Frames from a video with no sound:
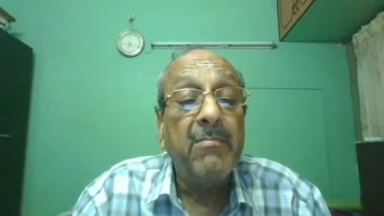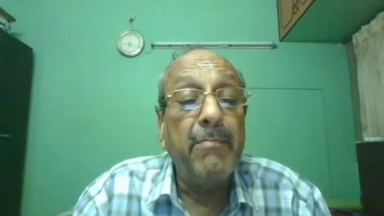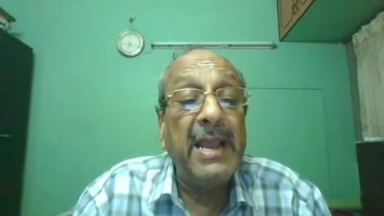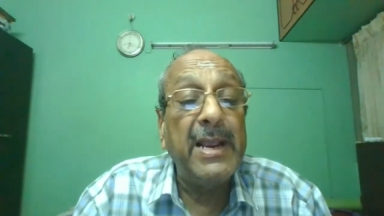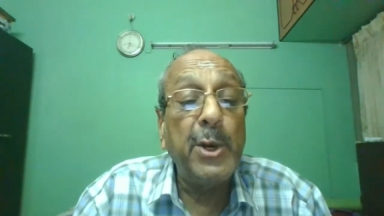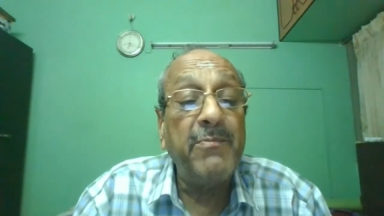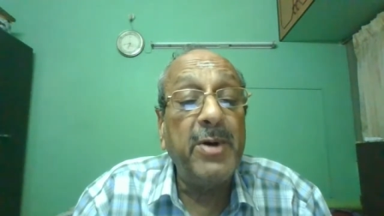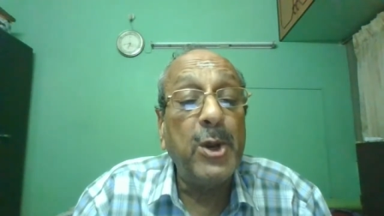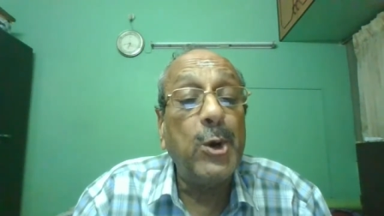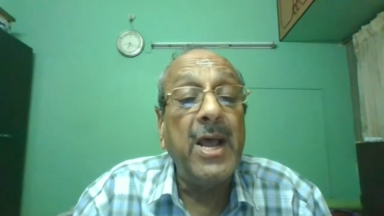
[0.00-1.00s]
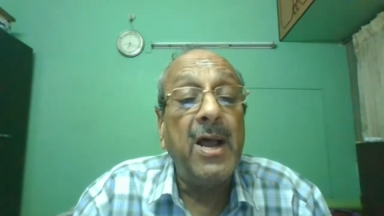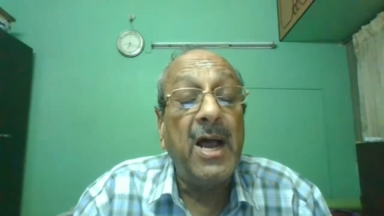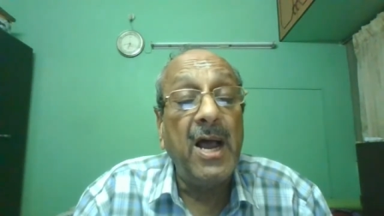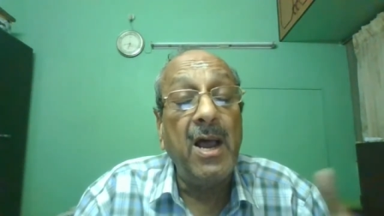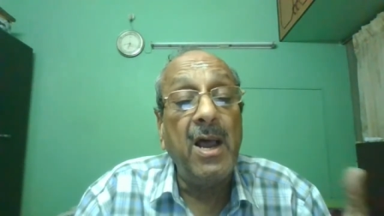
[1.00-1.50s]
Bank of Baroda.
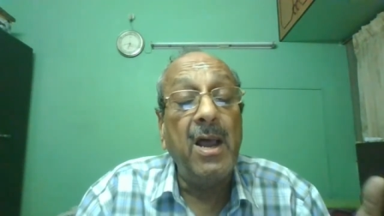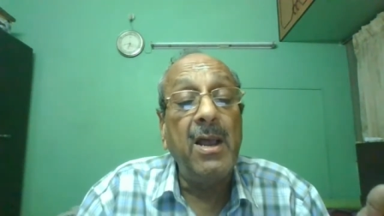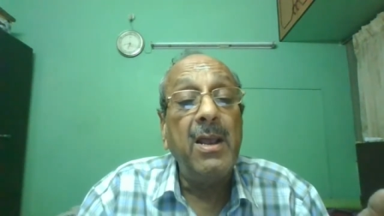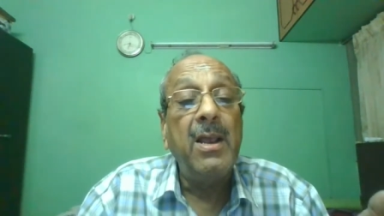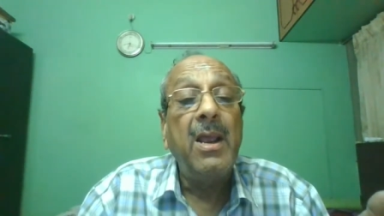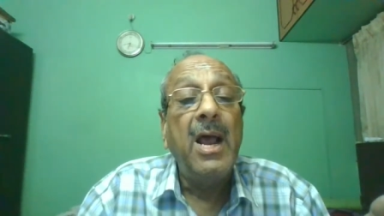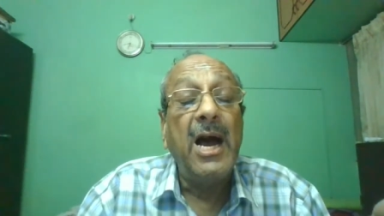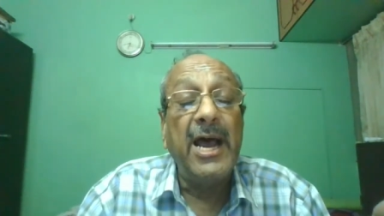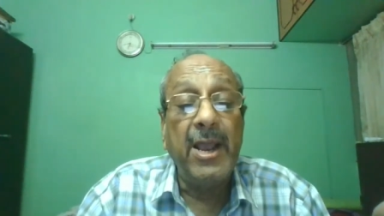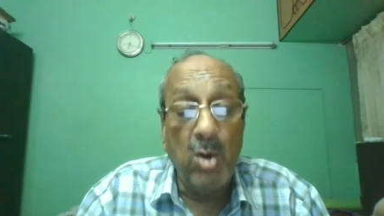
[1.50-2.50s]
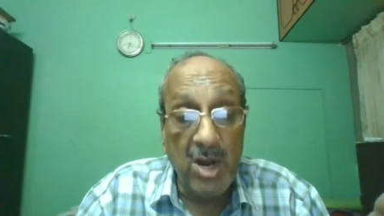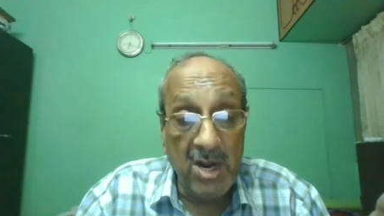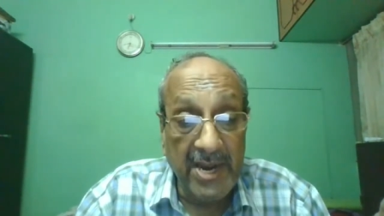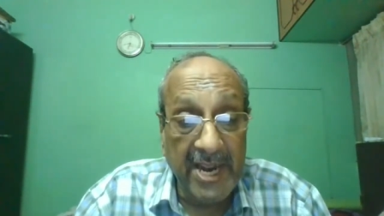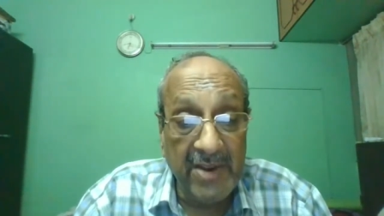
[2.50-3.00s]
I have
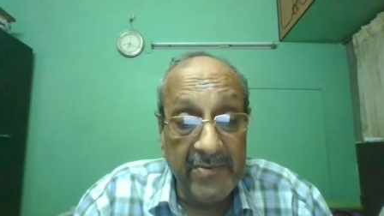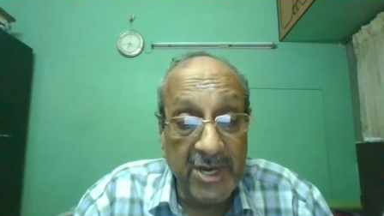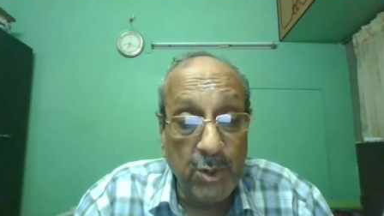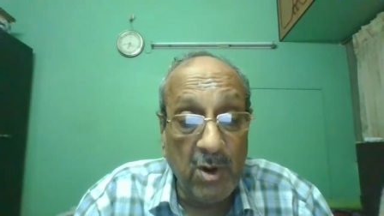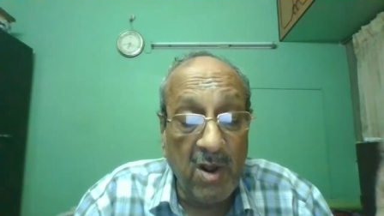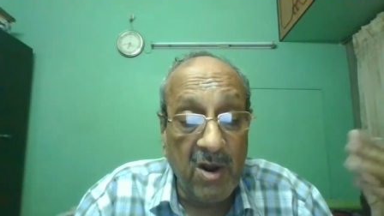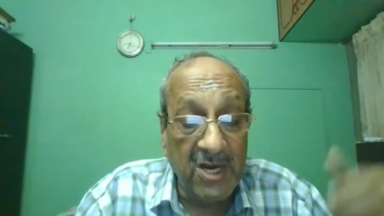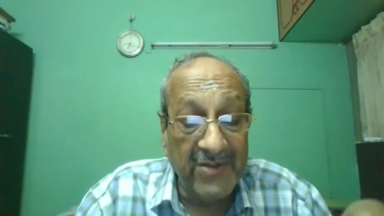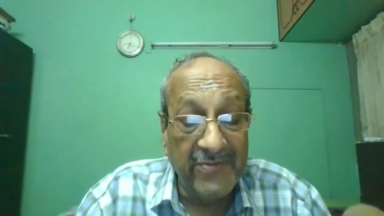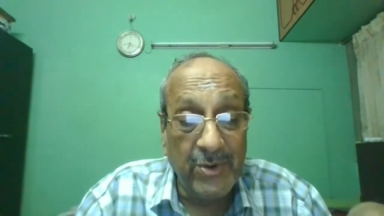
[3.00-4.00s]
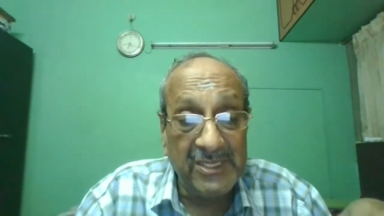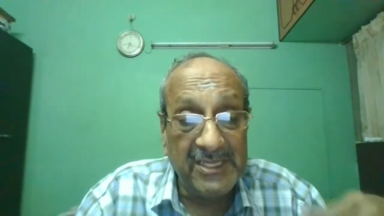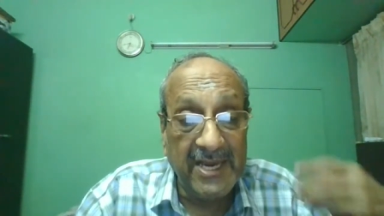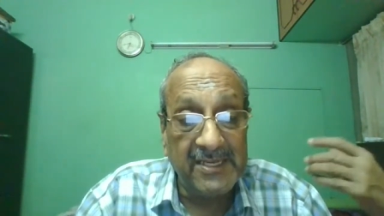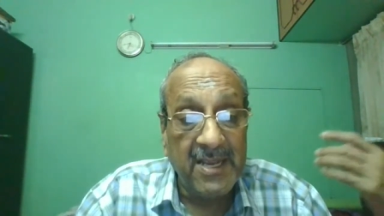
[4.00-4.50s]
already given you lot of
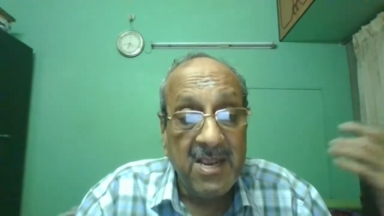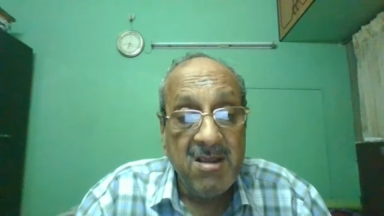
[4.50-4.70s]
questions.